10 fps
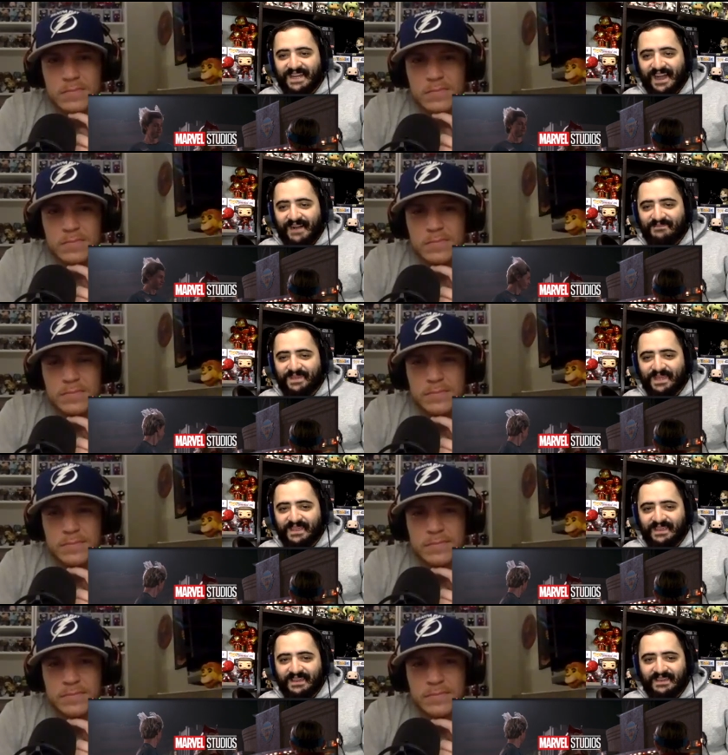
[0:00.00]
Speaker 1: not
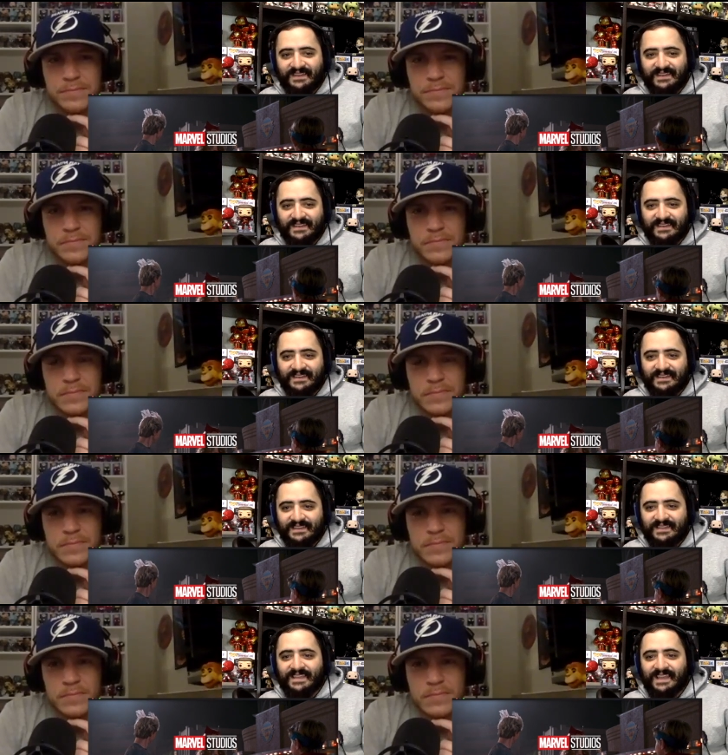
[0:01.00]
be
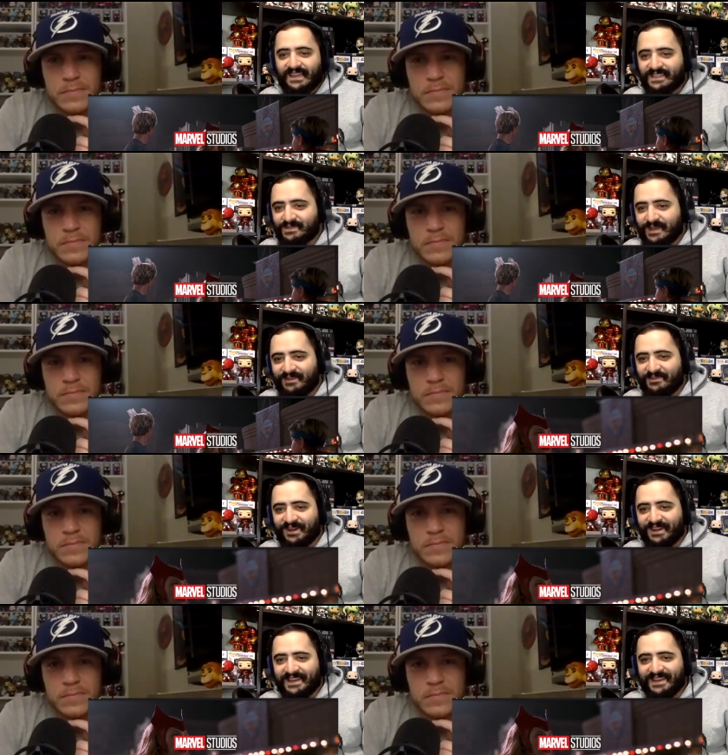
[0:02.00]
the X Men
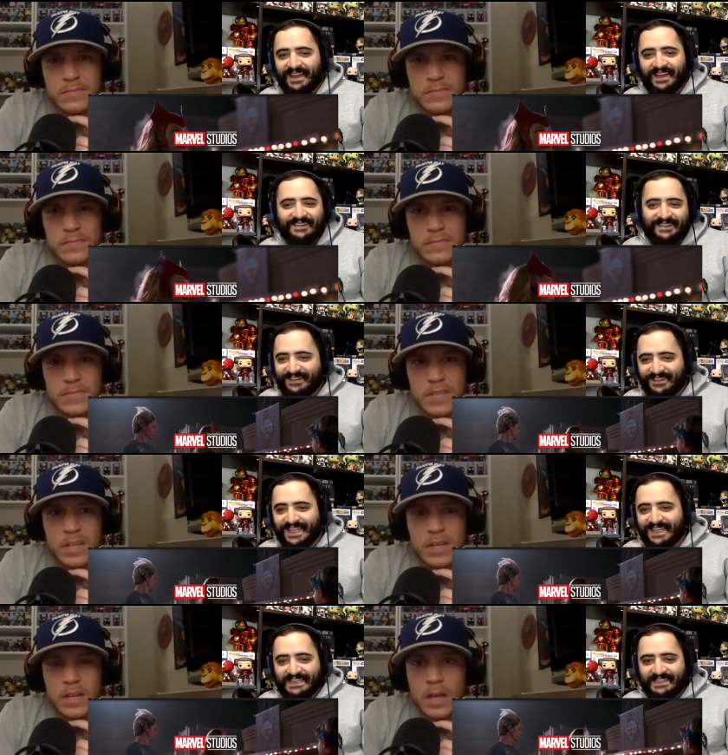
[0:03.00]
one. I don't know. Like,
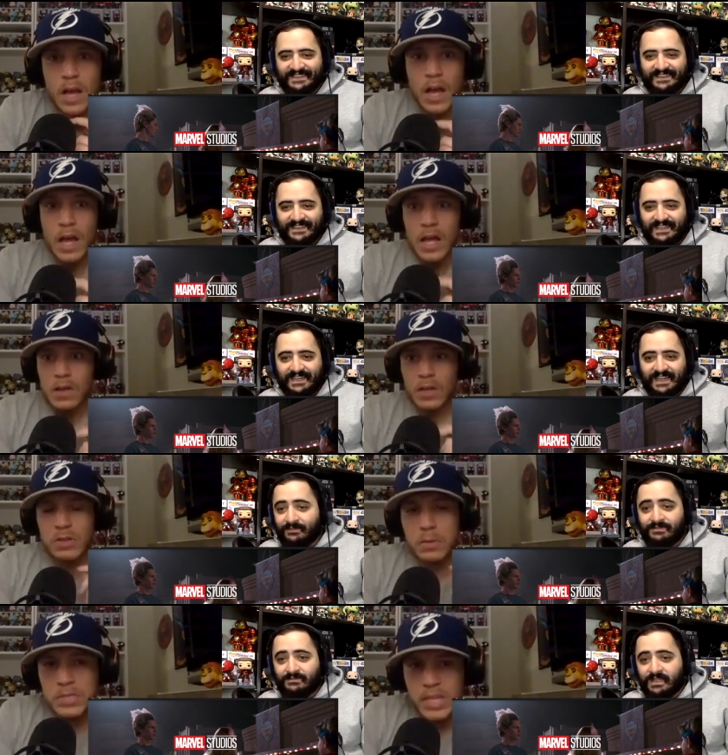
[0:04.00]
that's what I'm, I'm
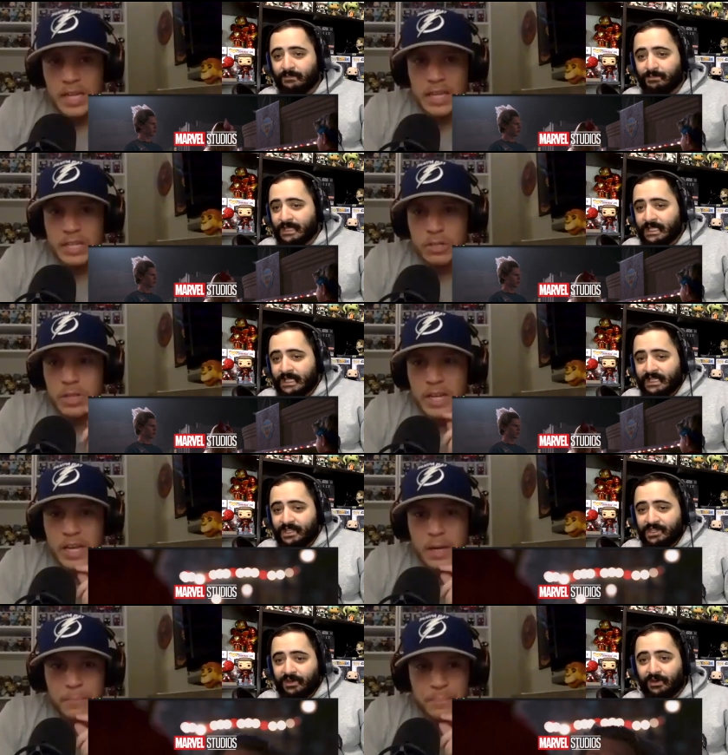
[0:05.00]
saying. Completely like, in could,
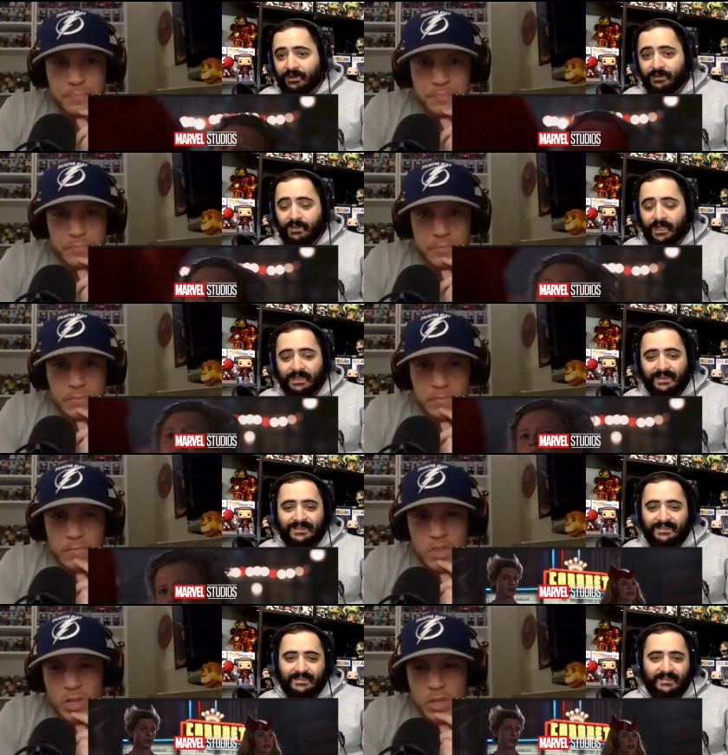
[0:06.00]
the
Speaker 2: dark, but
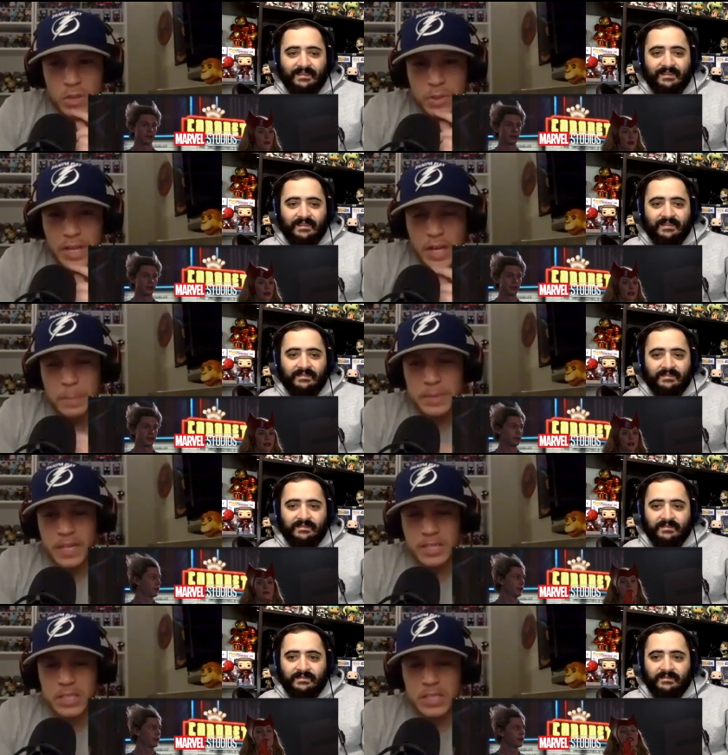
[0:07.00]
you think it could
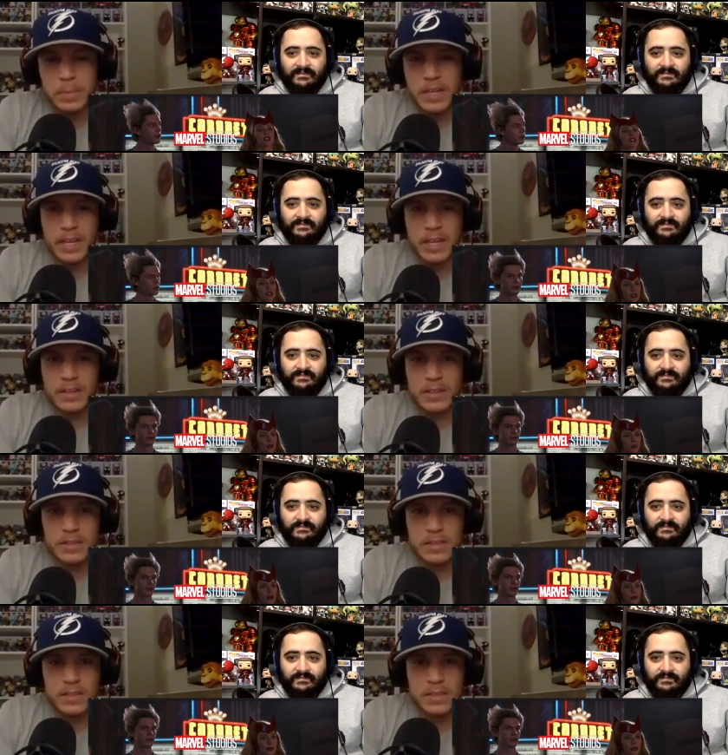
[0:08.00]
potentially be like
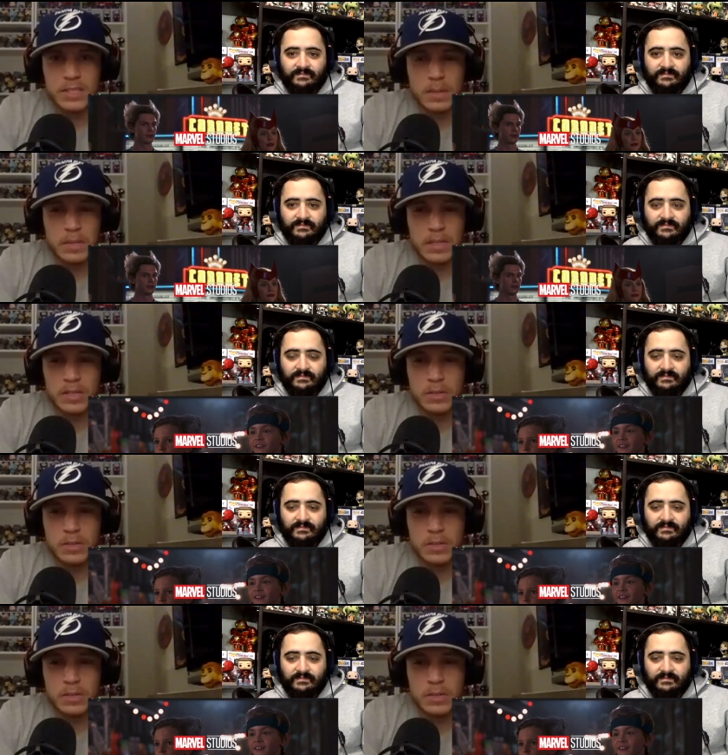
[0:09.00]
something to do with